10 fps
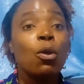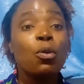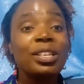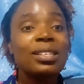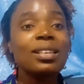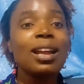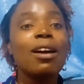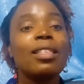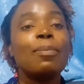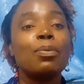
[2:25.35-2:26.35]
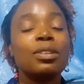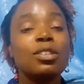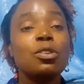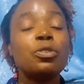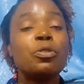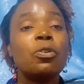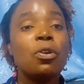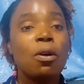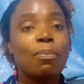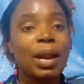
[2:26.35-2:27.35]
we see now the position,
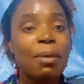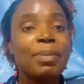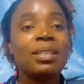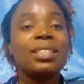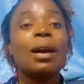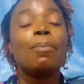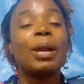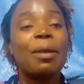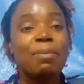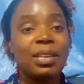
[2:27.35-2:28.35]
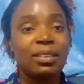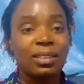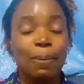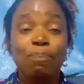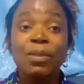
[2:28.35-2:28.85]
Prime Minister.